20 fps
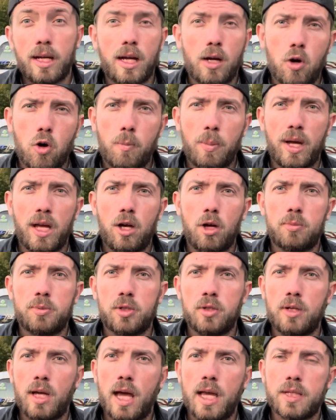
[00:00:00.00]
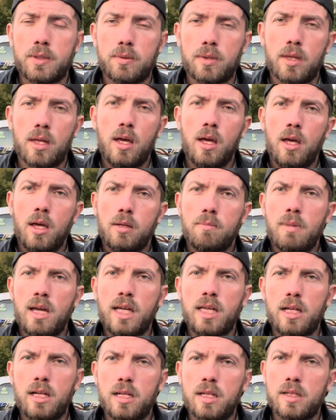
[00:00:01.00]
I hope I helped you guys with
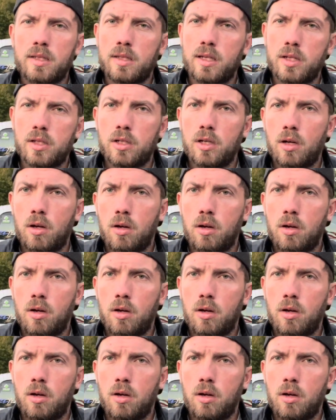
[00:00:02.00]
making a decision